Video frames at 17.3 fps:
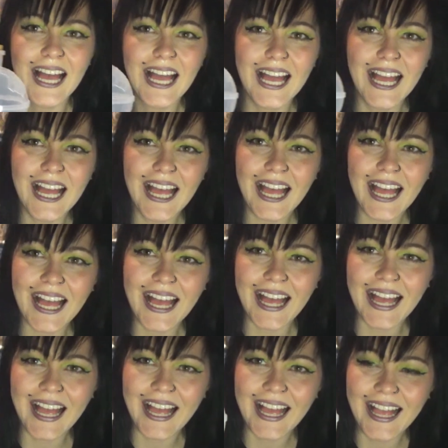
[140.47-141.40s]

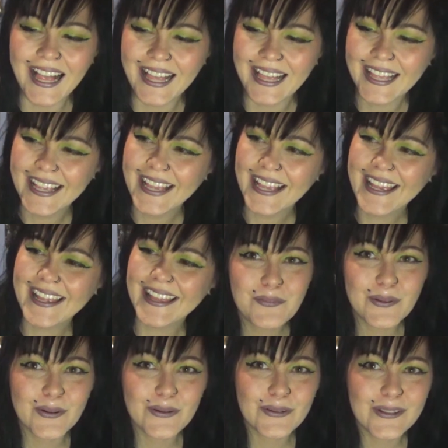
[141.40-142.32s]
You
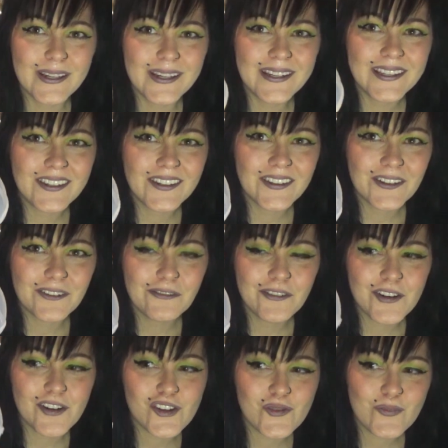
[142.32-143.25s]
put like your
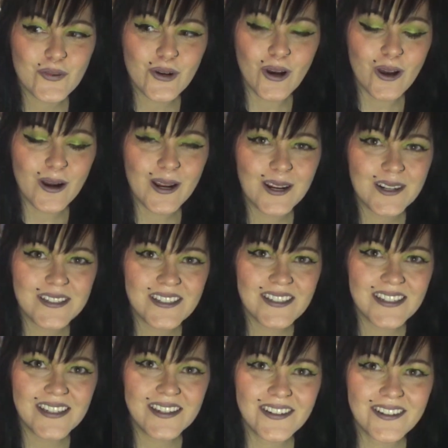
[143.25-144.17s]
finished product in
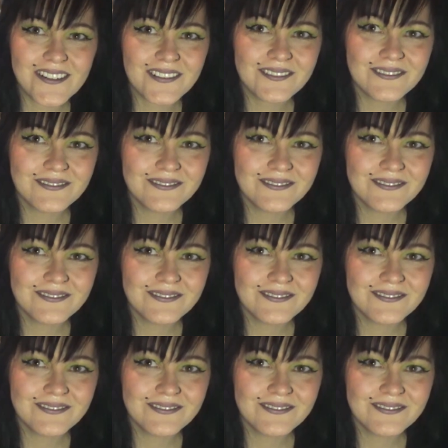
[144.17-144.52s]
here.